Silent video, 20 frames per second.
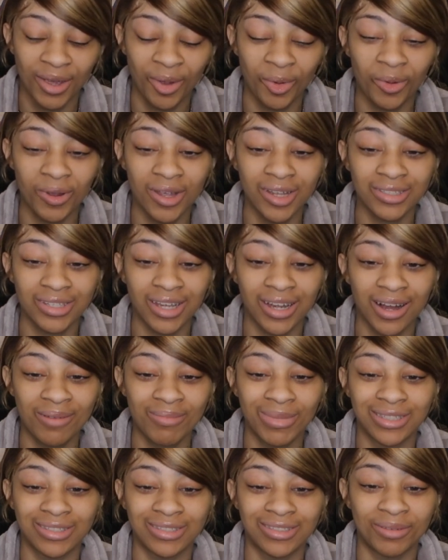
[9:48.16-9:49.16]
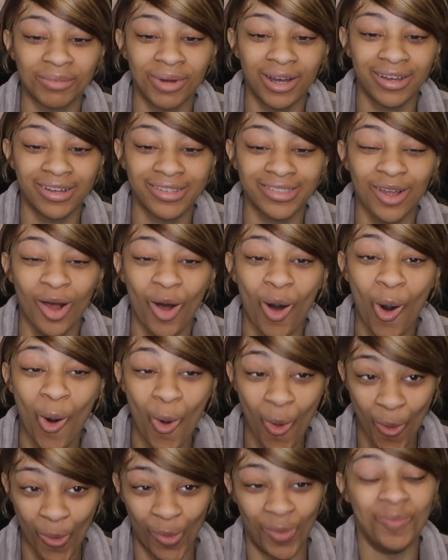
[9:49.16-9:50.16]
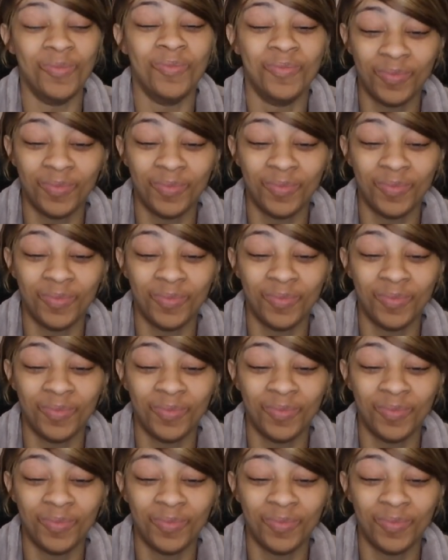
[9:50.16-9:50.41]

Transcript: Queen's like, I'm about to stay my ass home.